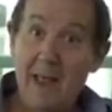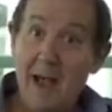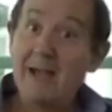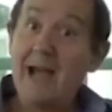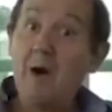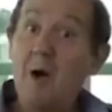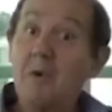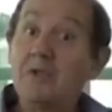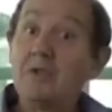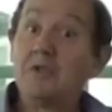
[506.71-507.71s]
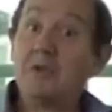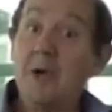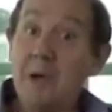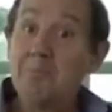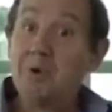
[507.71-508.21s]
And now I want you to
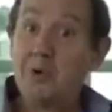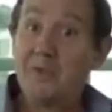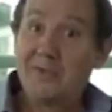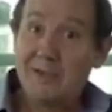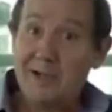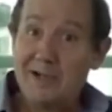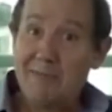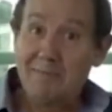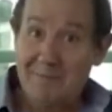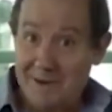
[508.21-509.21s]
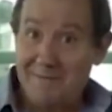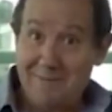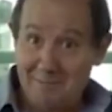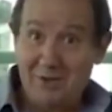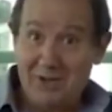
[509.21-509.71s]
put the time
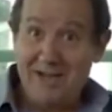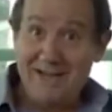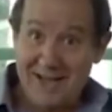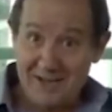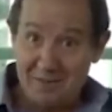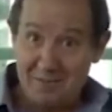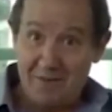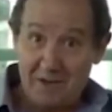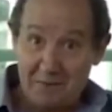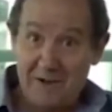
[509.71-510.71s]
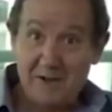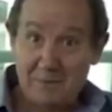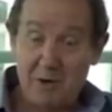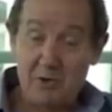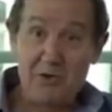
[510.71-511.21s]
machine into fast
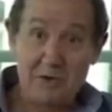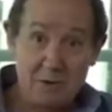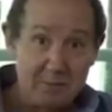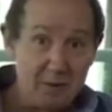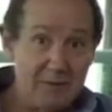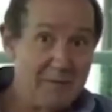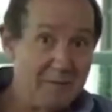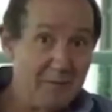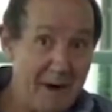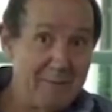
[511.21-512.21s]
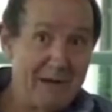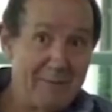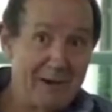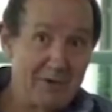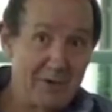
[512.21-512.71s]
motion, so it's moving rapidly
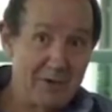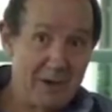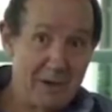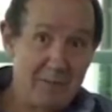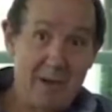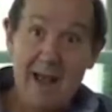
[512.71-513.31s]
back through time.